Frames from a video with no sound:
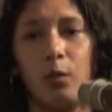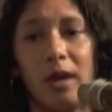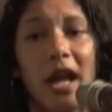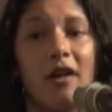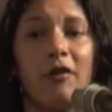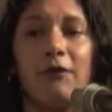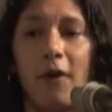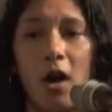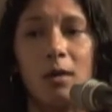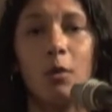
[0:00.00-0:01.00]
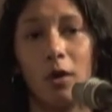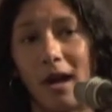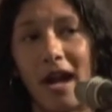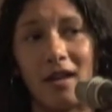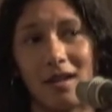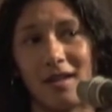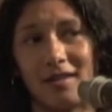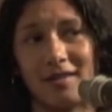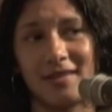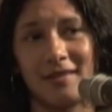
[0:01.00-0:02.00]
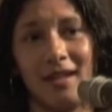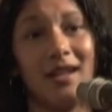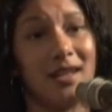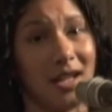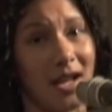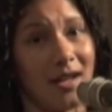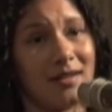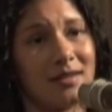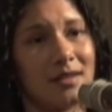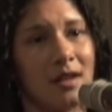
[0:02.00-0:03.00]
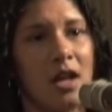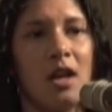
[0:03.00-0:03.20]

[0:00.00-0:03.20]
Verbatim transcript: we have far more allies in the end